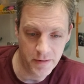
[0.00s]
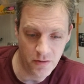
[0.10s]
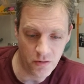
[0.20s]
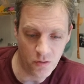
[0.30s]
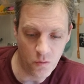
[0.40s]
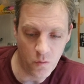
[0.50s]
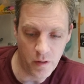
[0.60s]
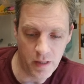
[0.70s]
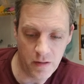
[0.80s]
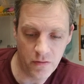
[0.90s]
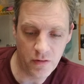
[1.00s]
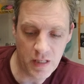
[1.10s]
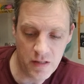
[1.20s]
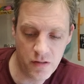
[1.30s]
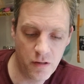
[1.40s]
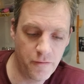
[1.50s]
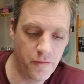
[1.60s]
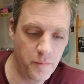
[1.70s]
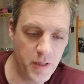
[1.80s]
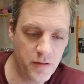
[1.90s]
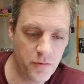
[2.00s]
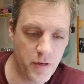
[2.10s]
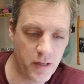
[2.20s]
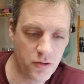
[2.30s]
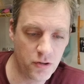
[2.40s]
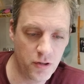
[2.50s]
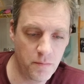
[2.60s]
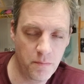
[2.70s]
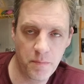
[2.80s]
So it's easier for me to actually